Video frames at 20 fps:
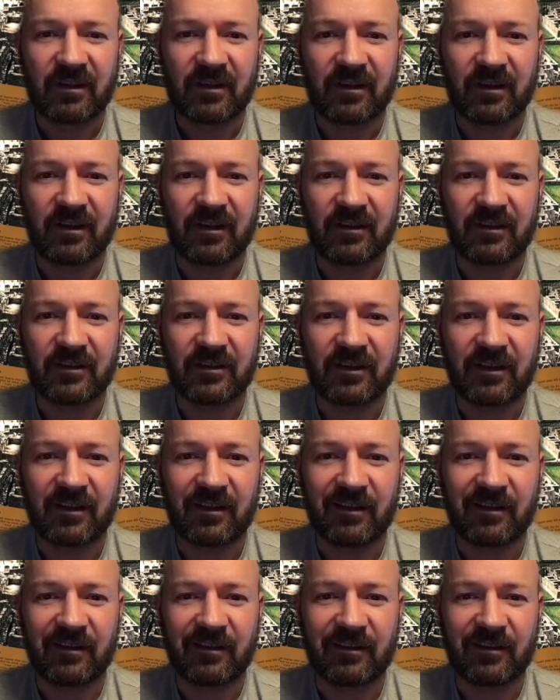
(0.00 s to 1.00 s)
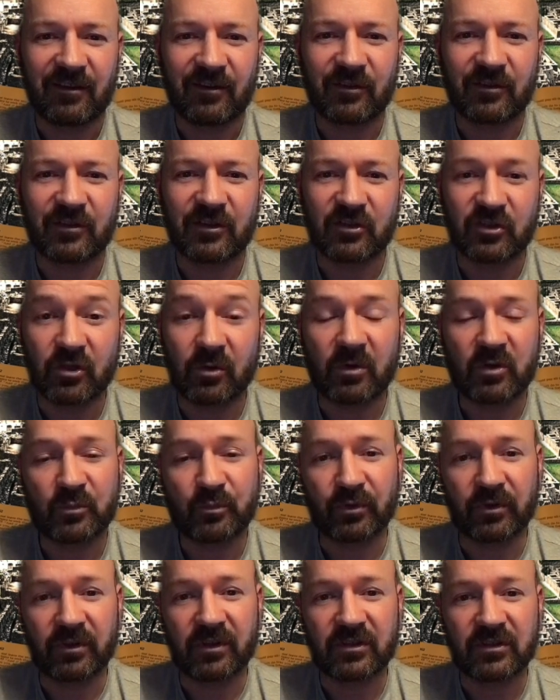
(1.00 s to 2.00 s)
And, the Jewish
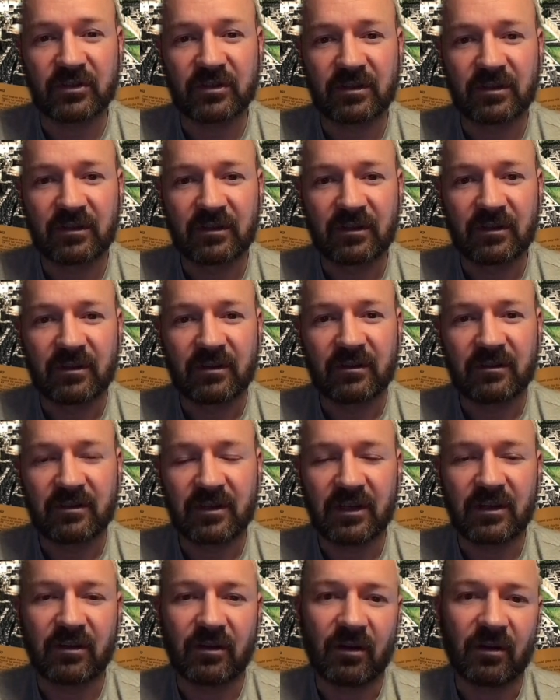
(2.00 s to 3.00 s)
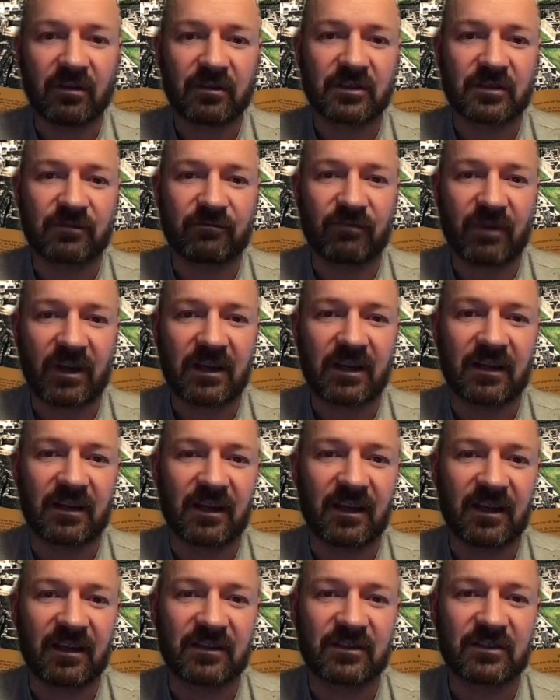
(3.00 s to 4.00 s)
brothers did not
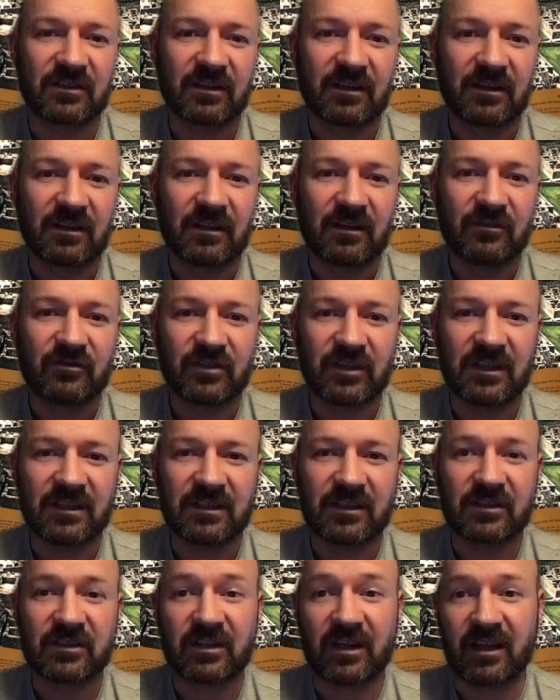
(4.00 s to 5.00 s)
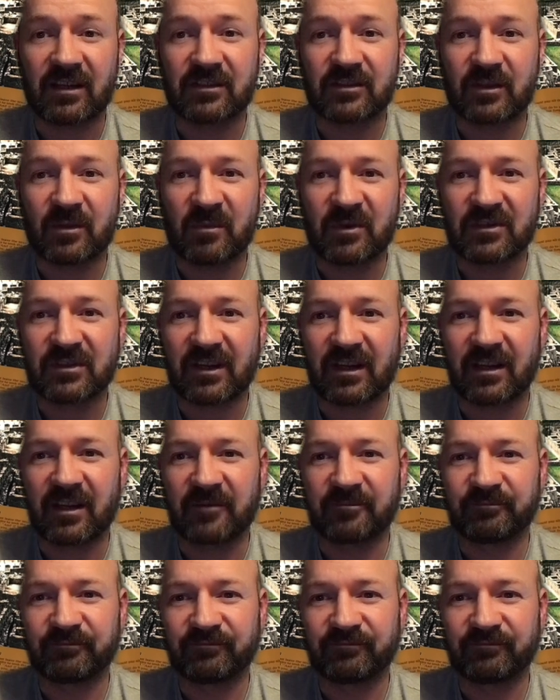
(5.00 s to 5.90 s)
recognise Jesus as the Messiah.